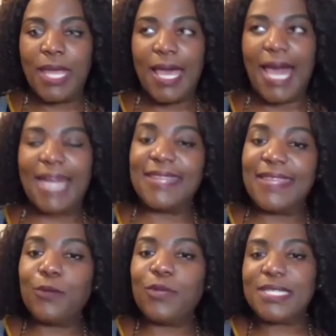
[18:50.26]
And I
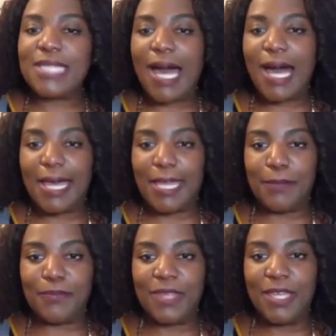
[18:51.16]
think with
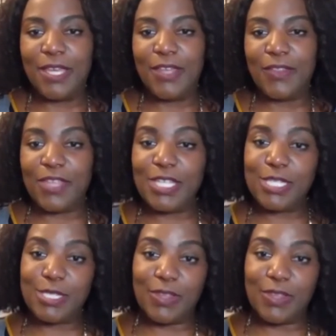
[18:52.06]
time, this